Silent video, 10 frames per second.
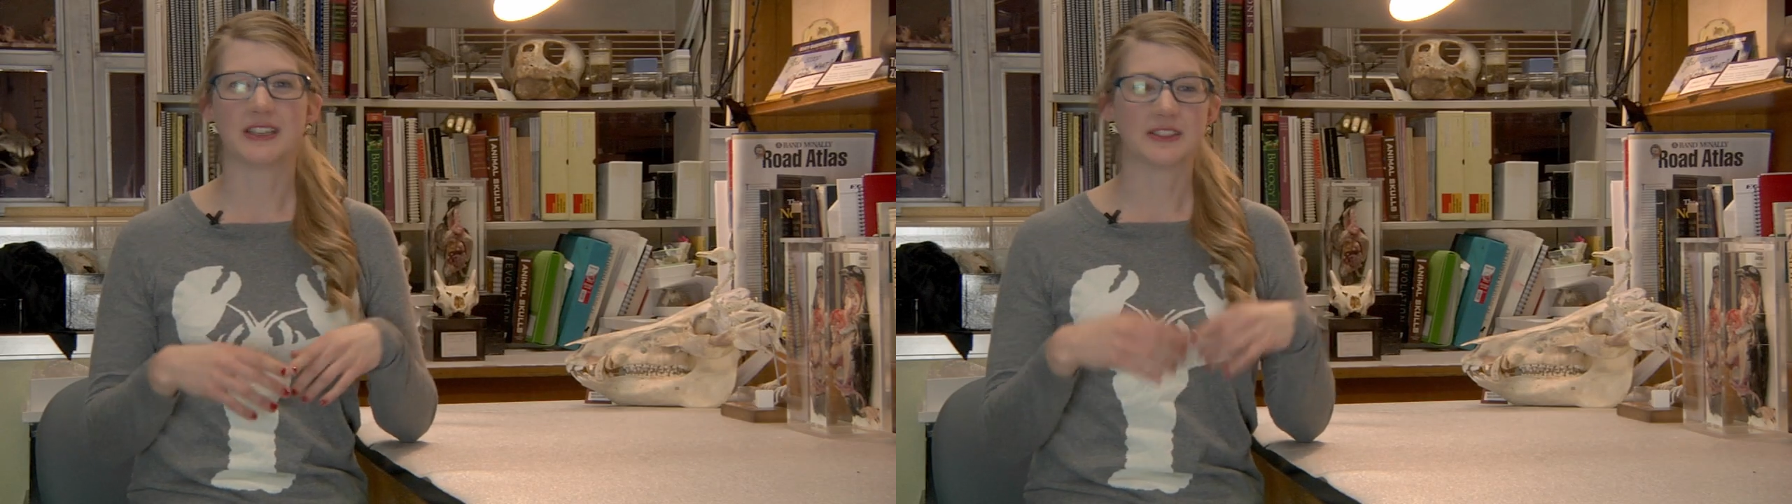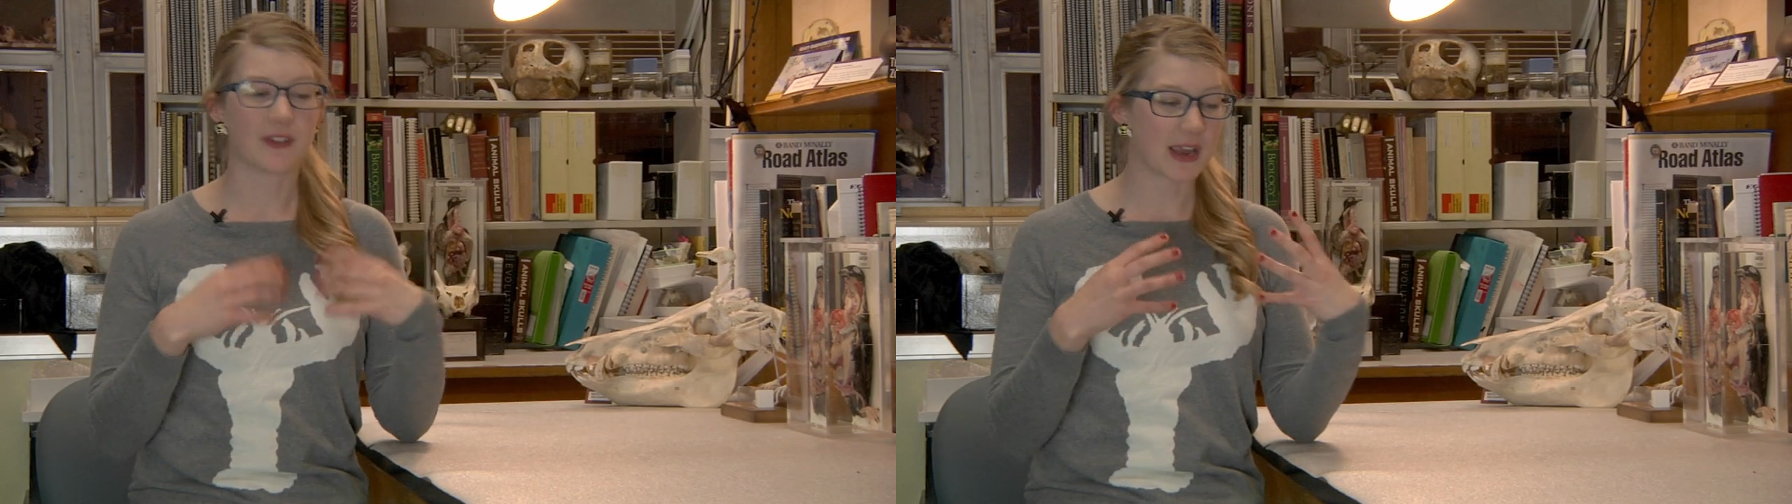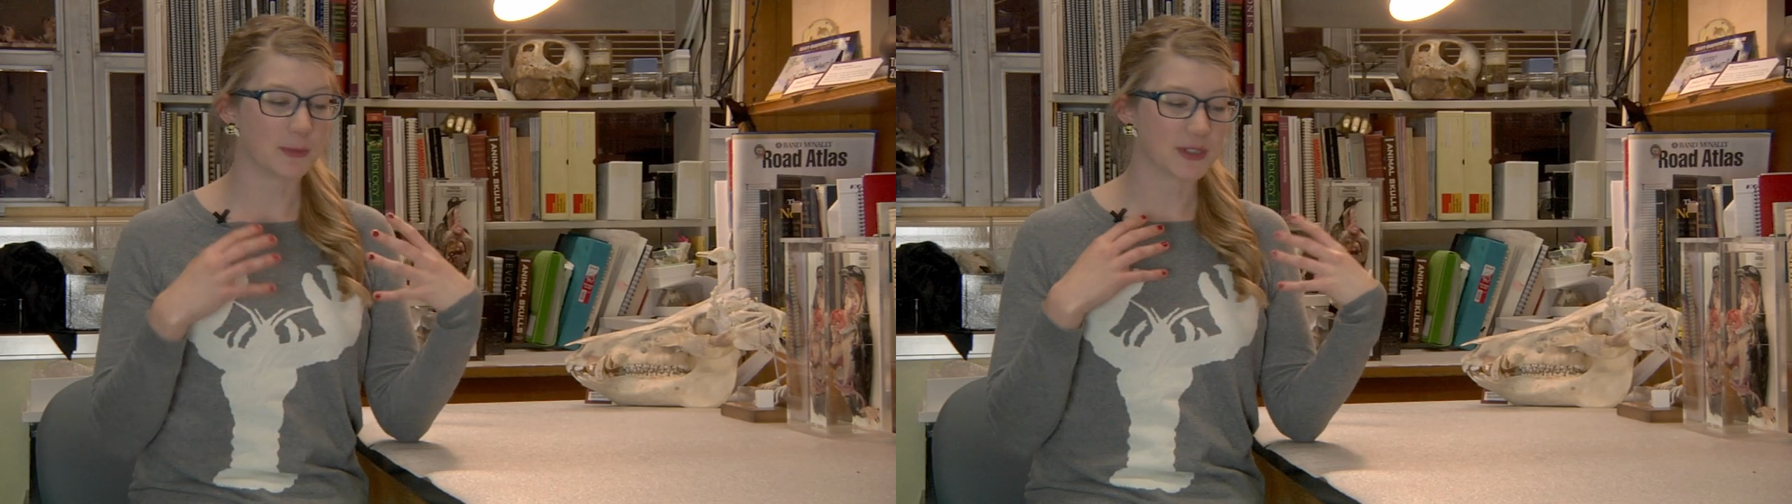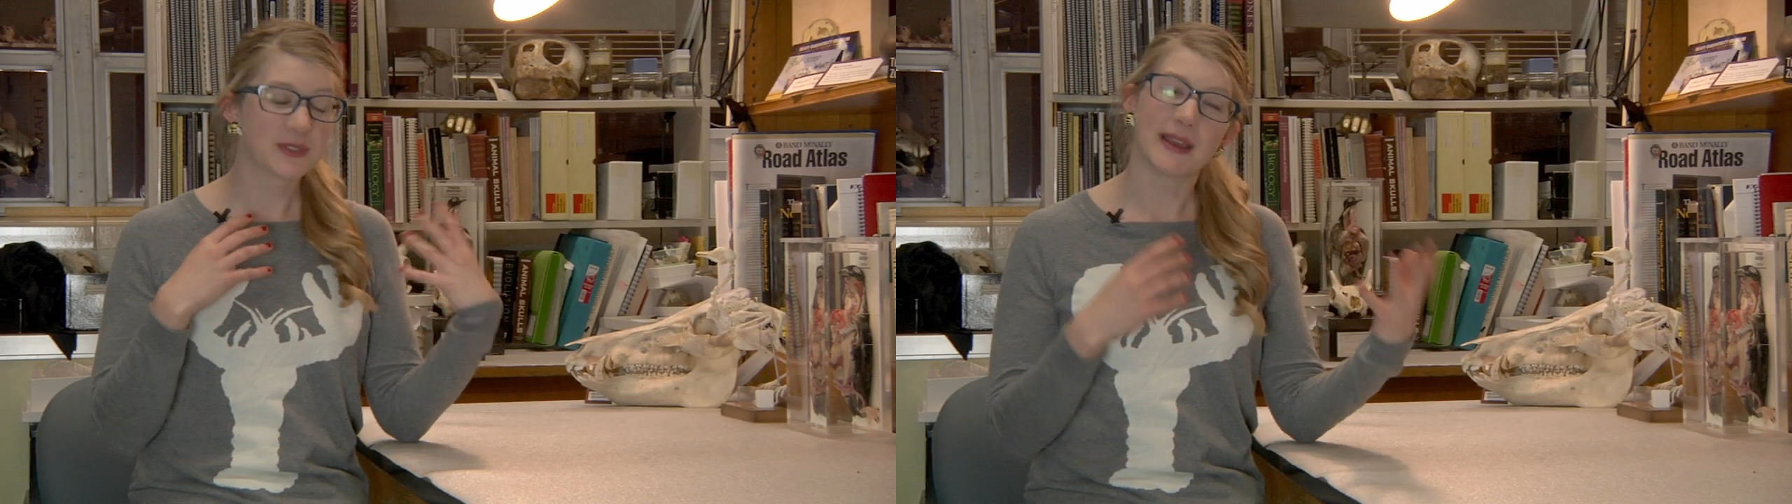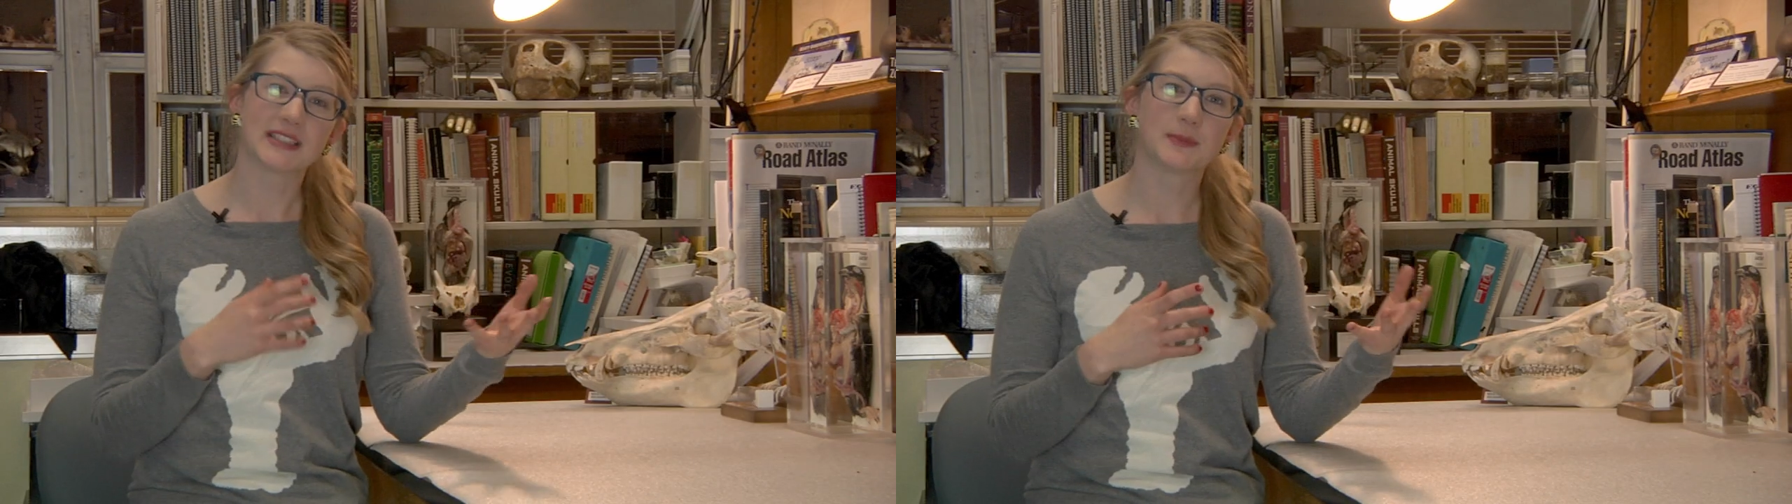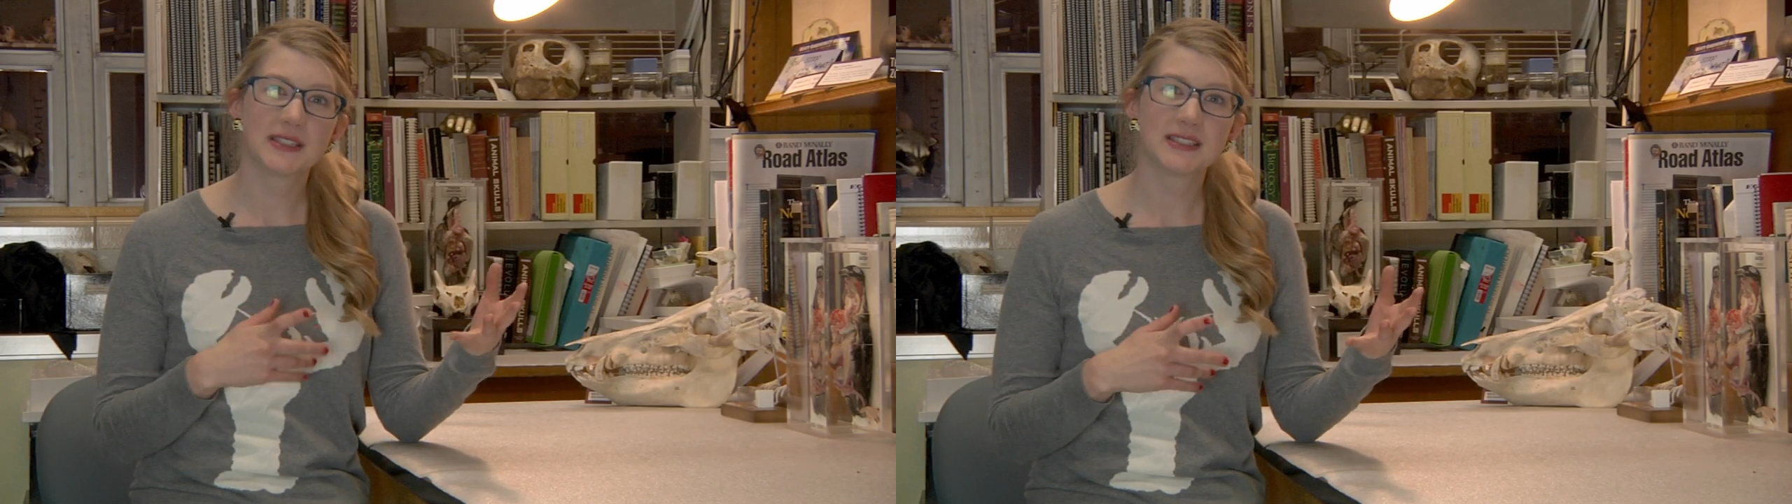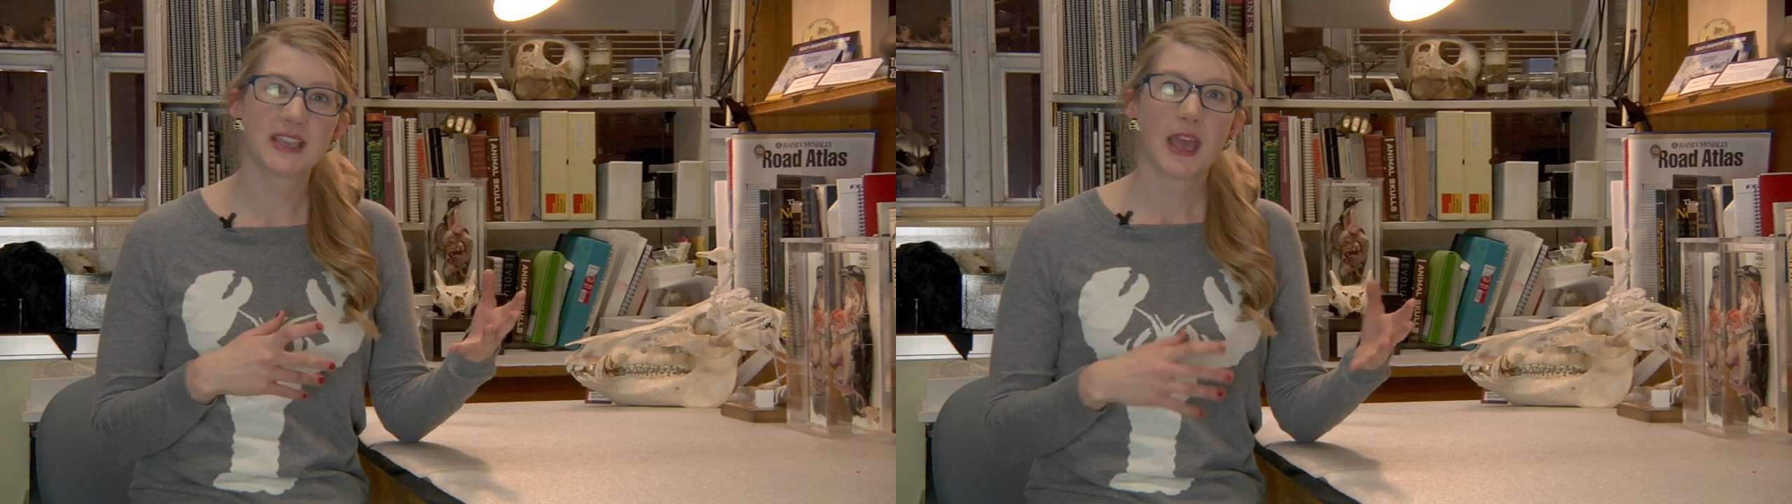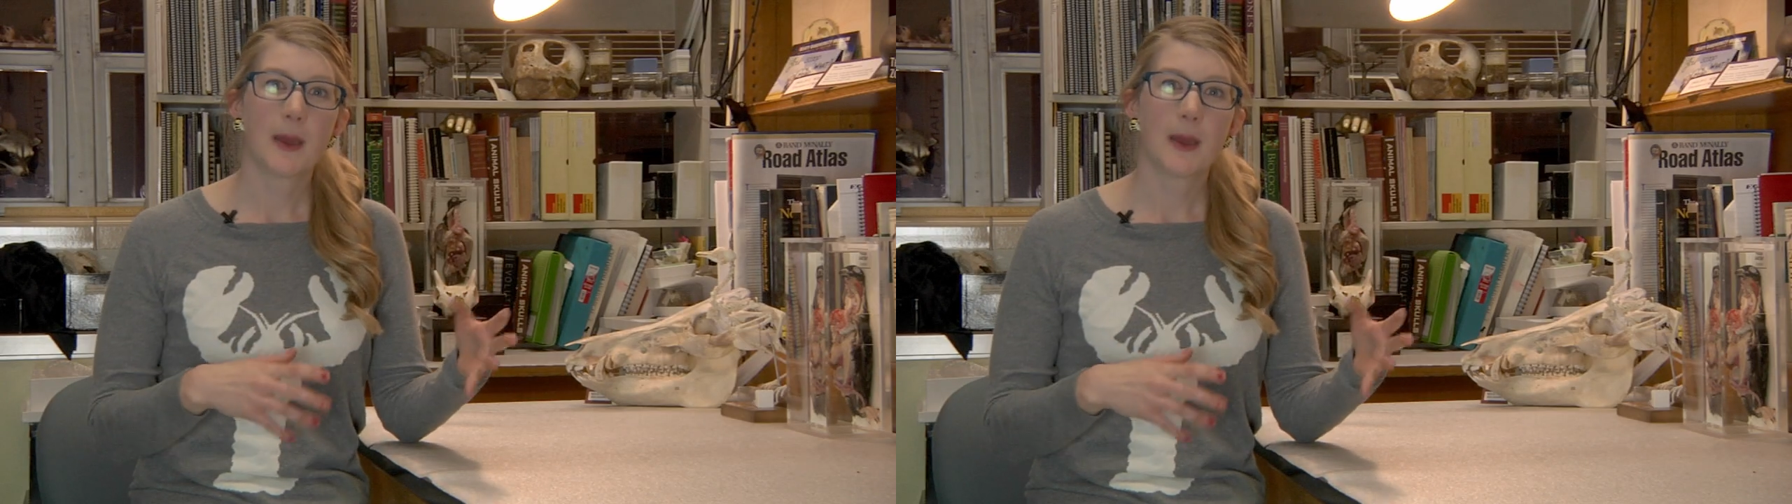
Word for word: these viable specimens,